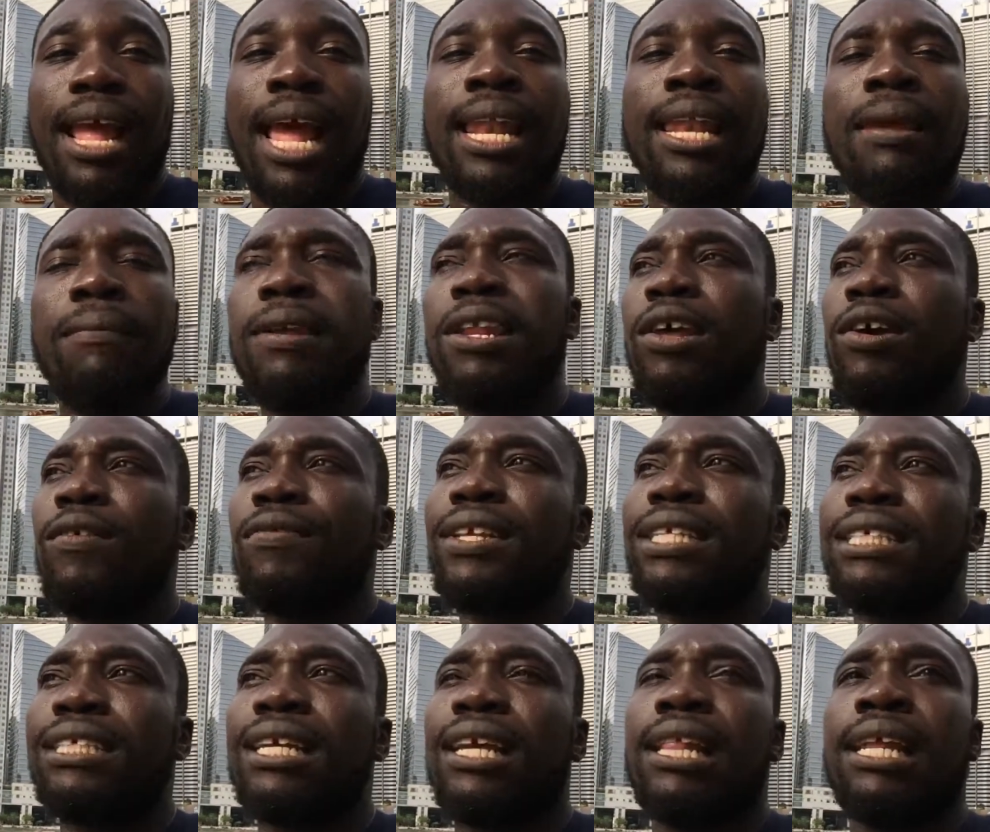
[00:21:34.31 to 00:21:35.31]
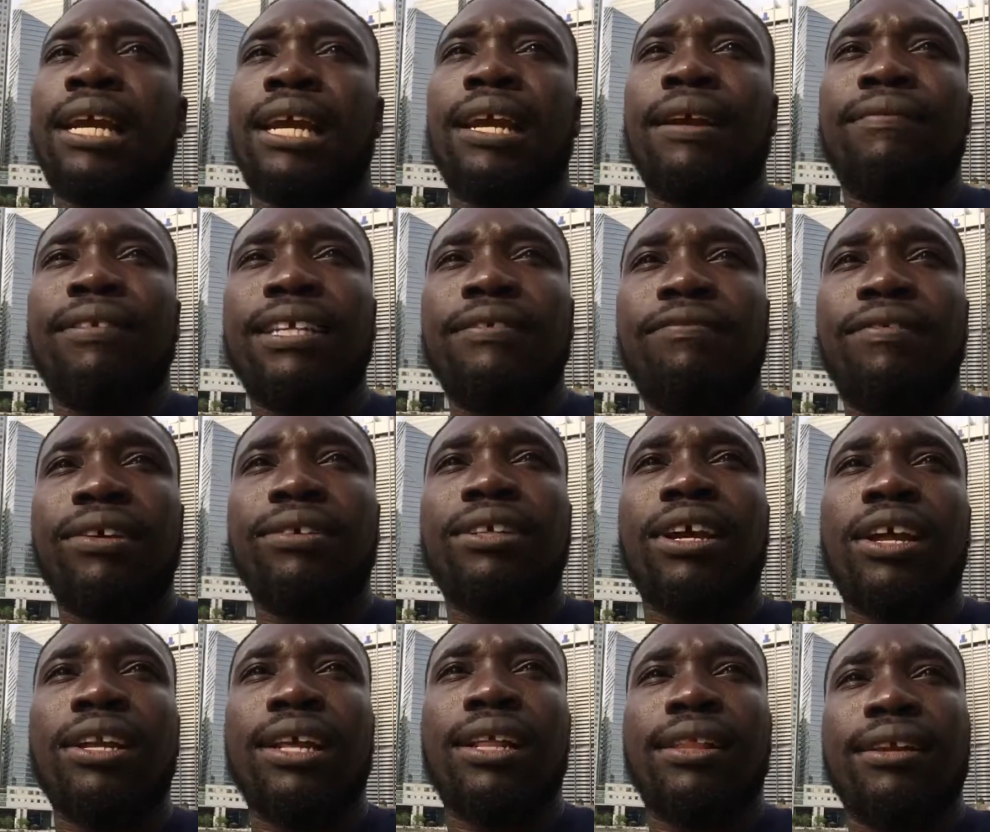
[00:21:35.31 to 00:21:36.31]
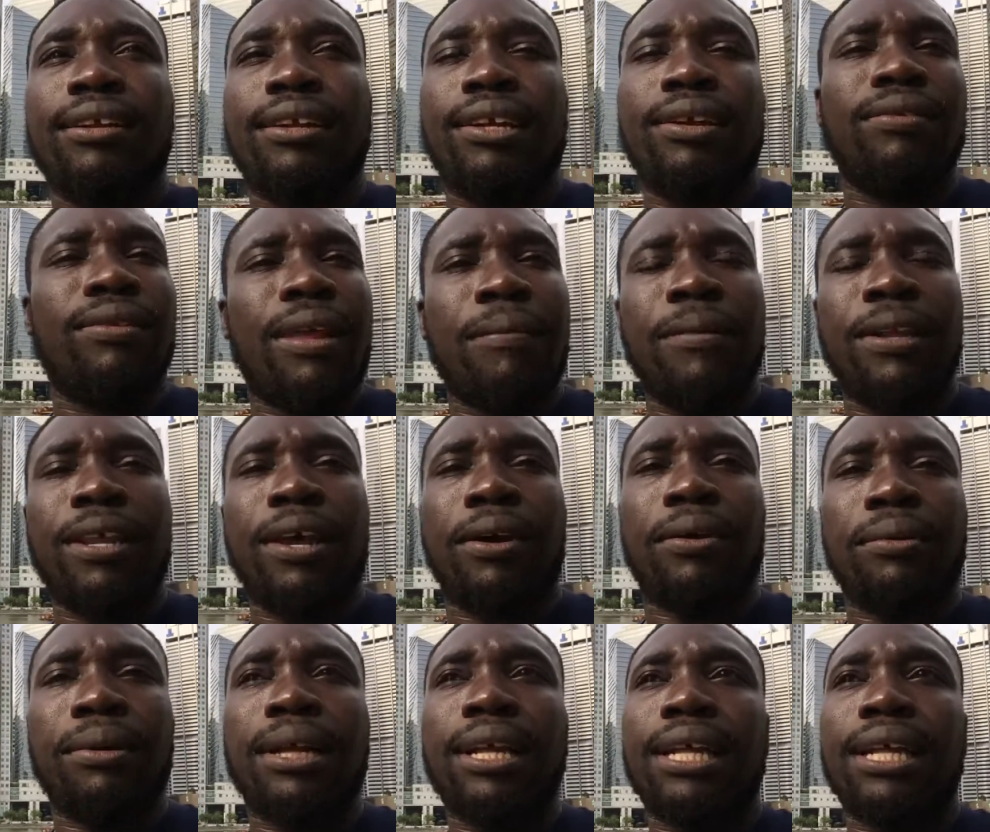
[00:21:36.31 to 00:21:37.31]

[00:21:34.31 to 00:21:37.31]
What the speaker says: And let me know if this is clear. If this feels unclear to you, let me know.